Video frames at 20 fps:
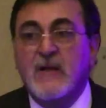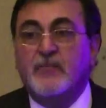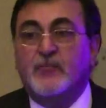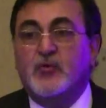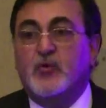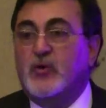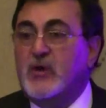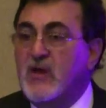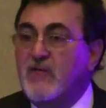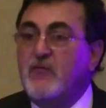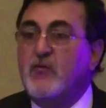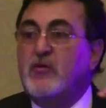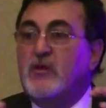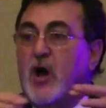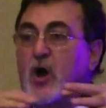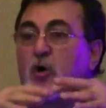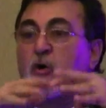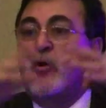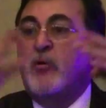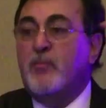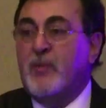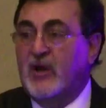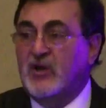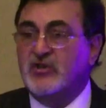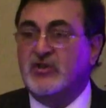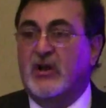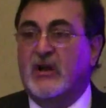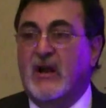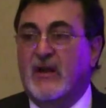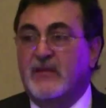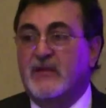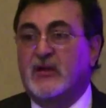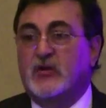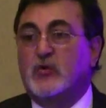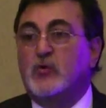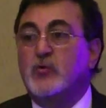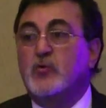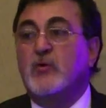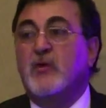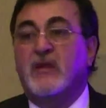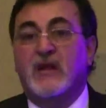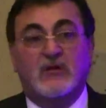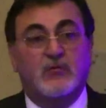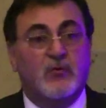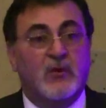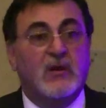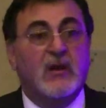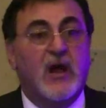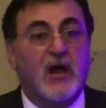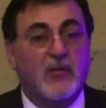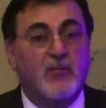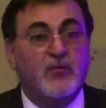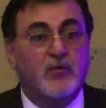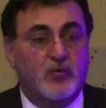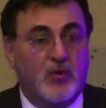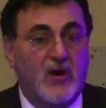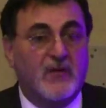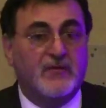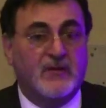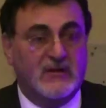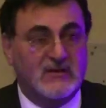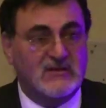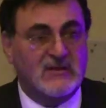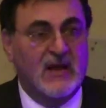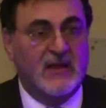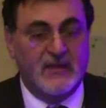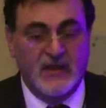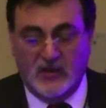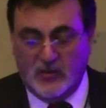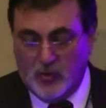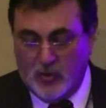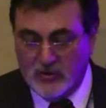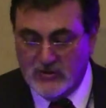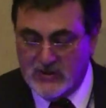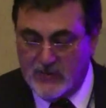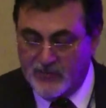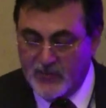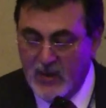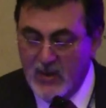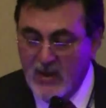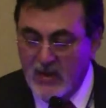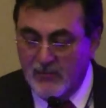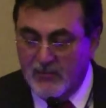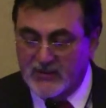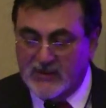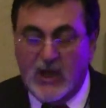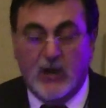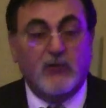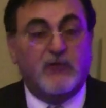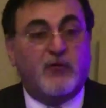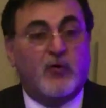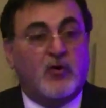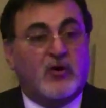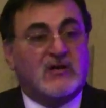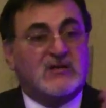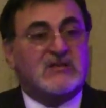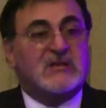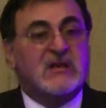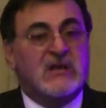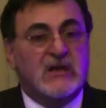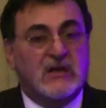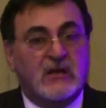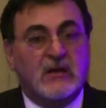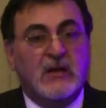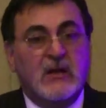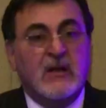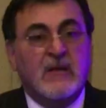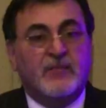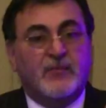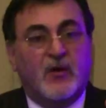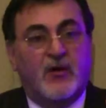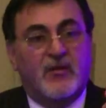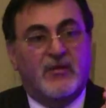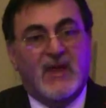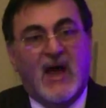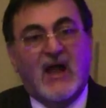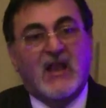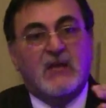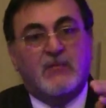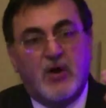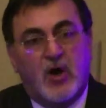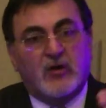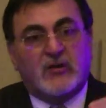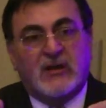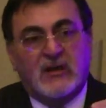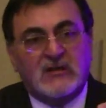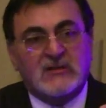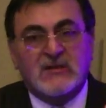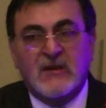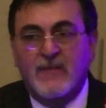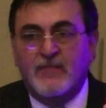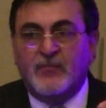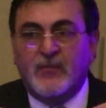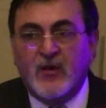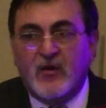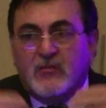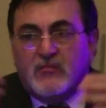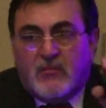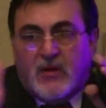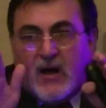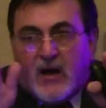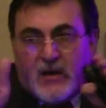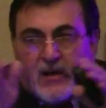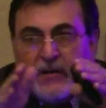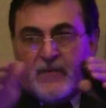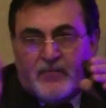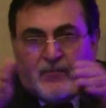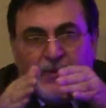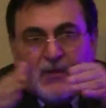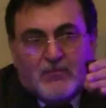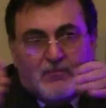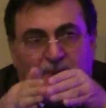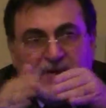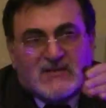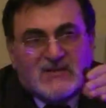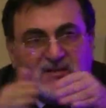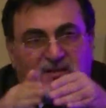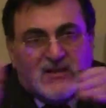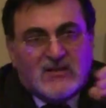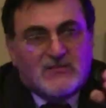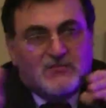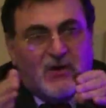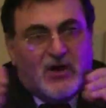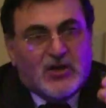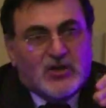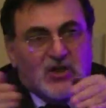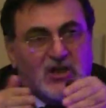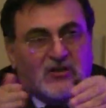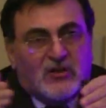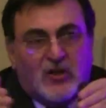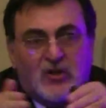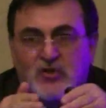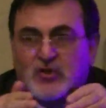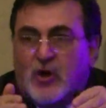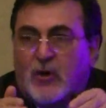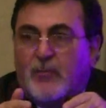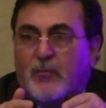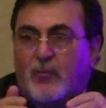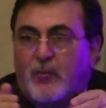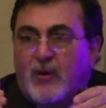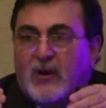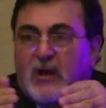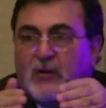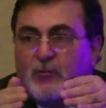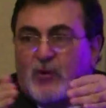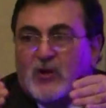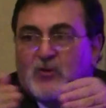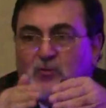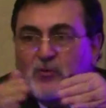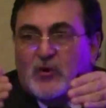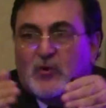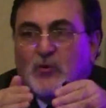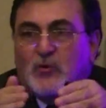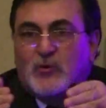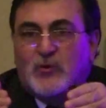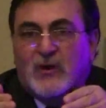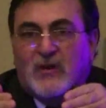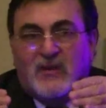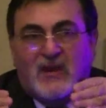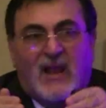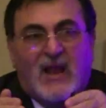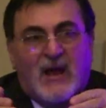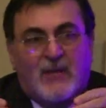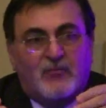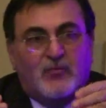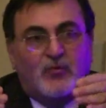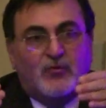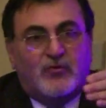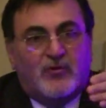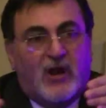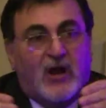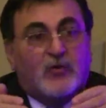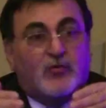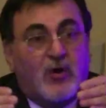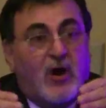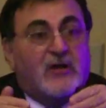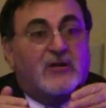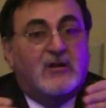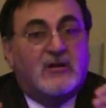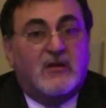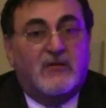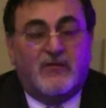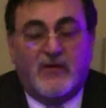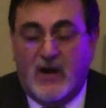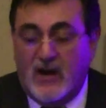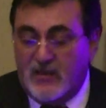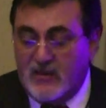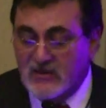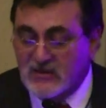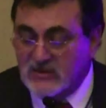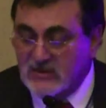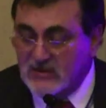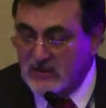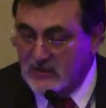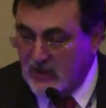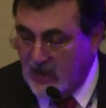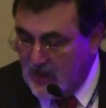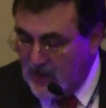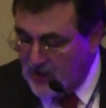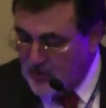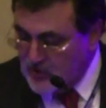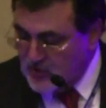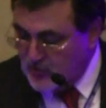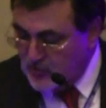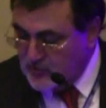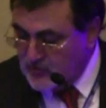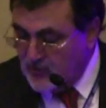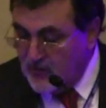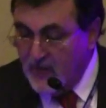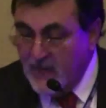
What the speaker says: to give you the whole picture and the tool that will help you to understand that concept. But I will focus here on the antibiotics in my business, my little shop, what we do in the lab to try to identify these issues.